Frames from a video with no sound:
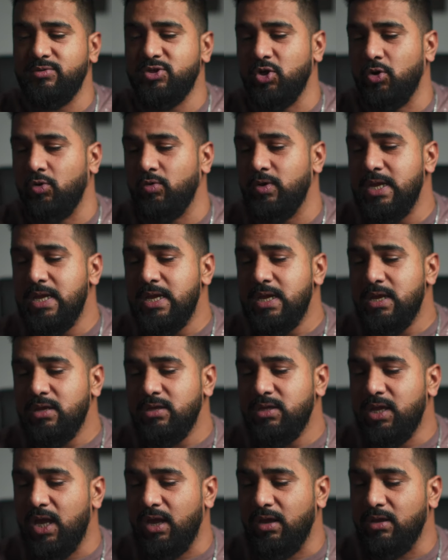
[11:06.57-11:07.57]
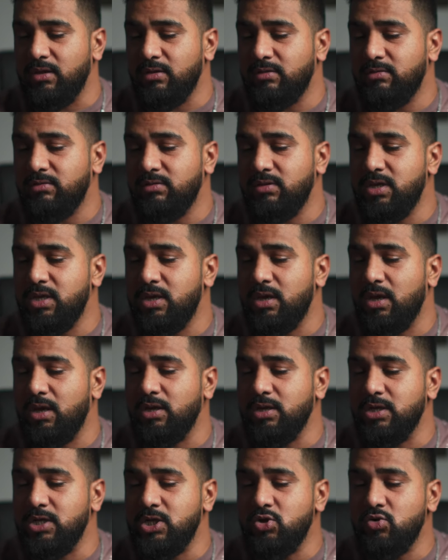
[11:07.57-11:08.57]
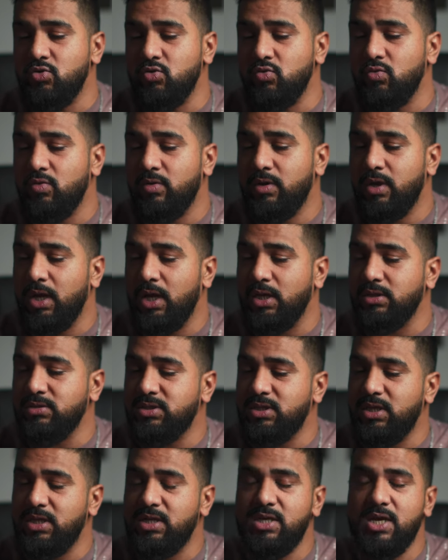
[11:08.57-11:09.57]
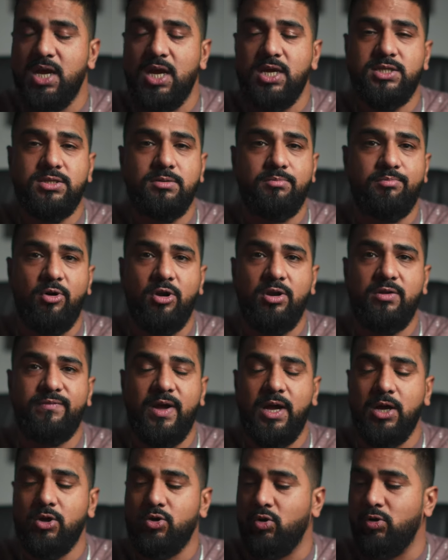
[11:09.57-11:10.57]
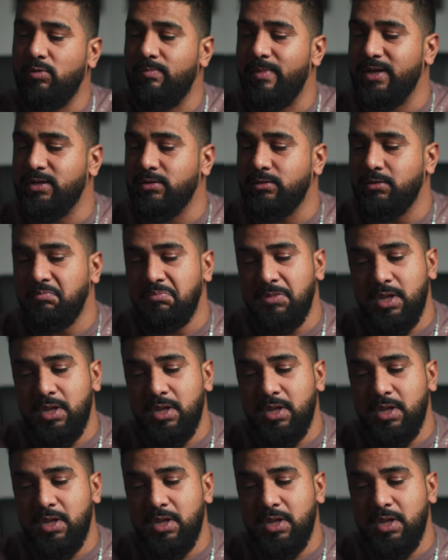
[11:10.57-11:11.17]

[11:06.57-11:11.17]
So yeah, the uh, new 8 Bolivar Gold Medal